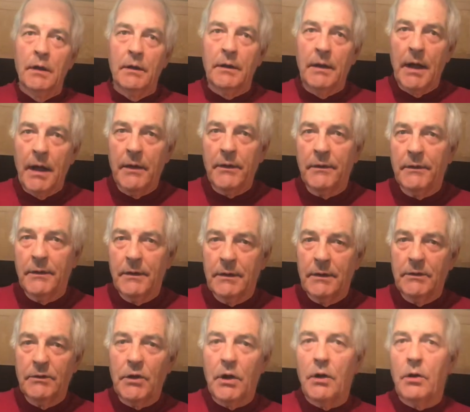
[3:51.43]
Now that the
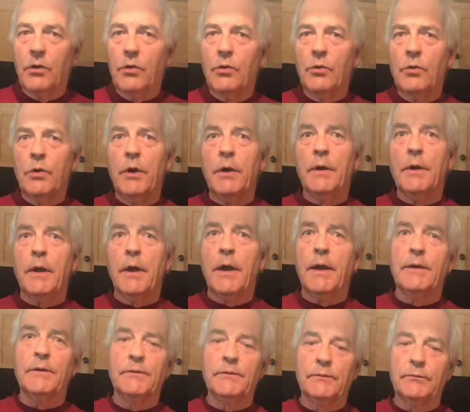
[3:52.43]
dough
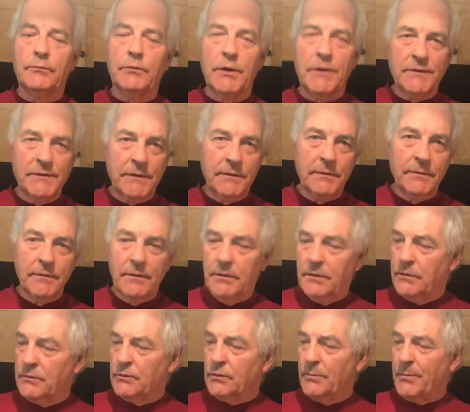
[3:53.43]
has risen
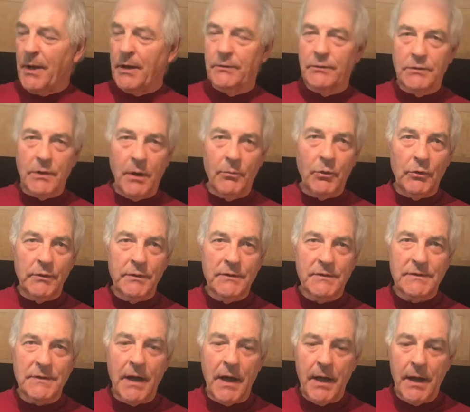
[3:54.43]
to about double in
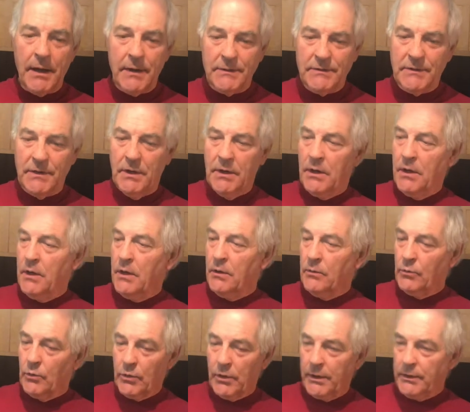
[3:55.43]
size,
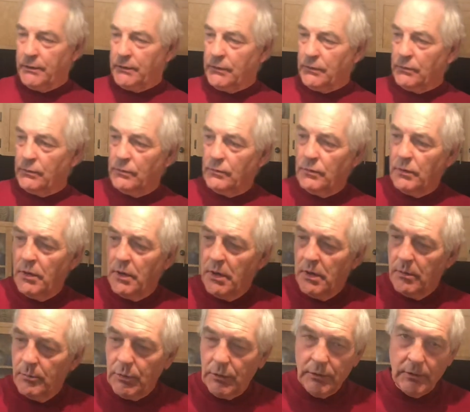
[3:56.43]
we're going to
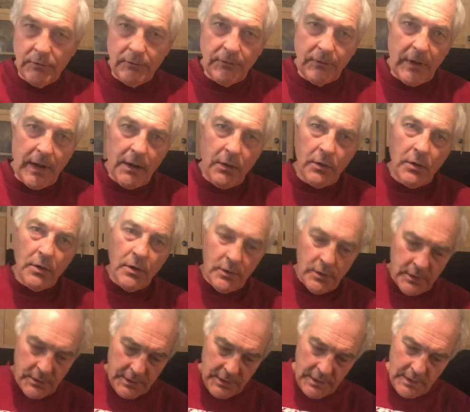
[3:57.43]
put a little flour on
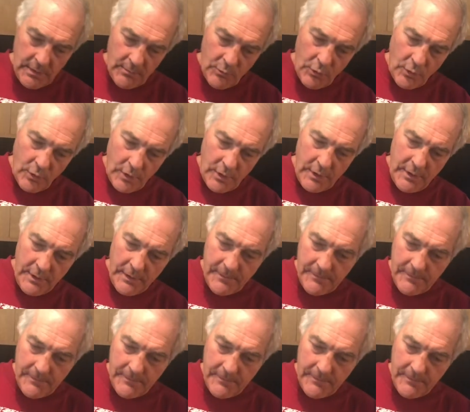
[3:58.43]
our kneading board,